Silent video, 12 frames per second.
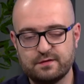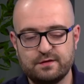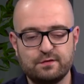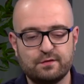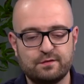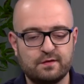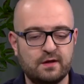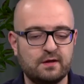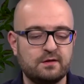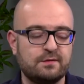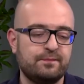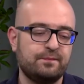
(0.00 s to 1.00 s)
If you
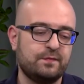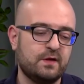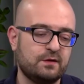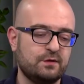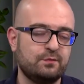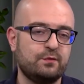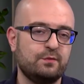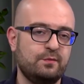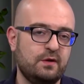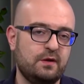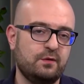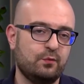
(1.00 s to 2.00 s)
think that it would
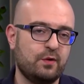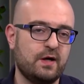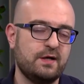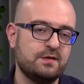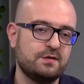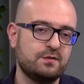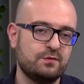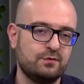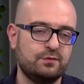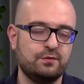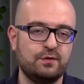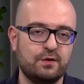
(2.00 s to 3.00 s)
be wise to
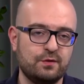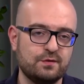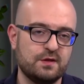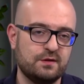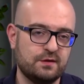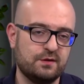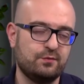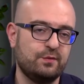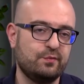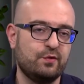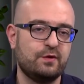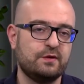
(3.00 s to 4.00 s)
do those and then
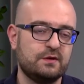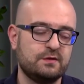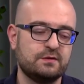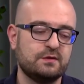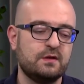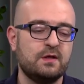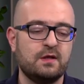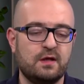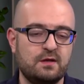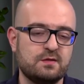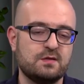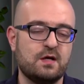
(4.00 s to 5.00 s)
report it
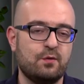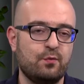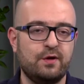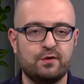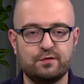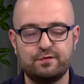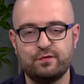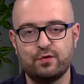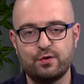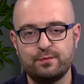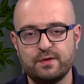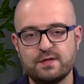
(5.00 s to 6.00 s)
in some way or
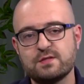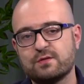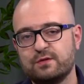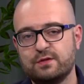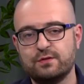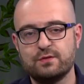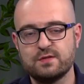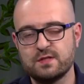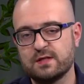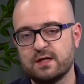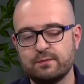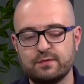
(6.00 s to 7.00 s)
form, it's on you as a
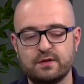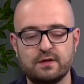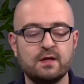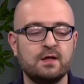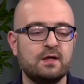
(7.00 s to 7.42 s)
company.